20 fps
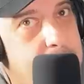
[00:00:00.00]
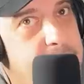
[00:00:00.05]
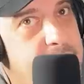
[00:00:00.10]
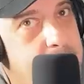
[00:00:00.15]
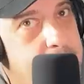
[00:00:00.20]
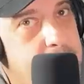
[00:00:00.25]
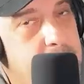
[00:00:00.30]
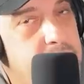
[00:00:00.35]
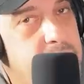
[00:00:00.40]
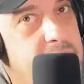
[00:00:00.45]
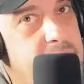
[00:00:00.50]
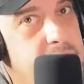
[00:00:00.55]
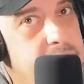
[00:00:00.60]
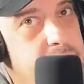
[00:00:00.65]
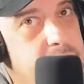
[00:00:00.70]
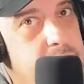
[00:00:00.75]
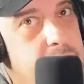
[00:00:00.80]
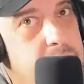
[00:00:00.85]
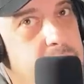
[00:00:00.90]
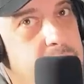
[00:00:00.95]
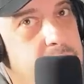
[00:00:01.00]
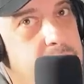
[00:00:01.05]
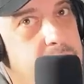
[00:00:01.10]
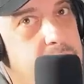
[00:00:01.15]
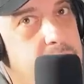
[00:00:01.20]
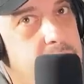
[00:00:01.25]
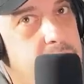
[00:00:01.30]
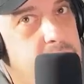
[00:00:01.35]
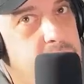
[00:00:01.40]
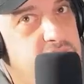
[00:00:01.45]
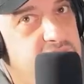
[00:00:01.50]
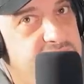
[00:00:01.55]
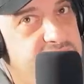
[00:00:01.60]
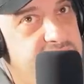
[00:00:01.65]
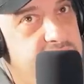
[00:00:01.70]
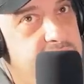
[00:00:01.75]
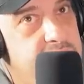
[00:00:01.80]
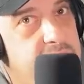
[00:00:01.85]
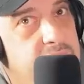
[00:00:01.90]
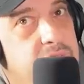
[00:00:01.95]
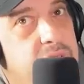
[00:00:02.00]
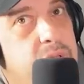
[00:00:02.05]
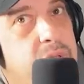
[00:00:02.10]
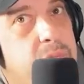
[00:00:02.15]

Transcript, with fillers: of people that uh, Chicky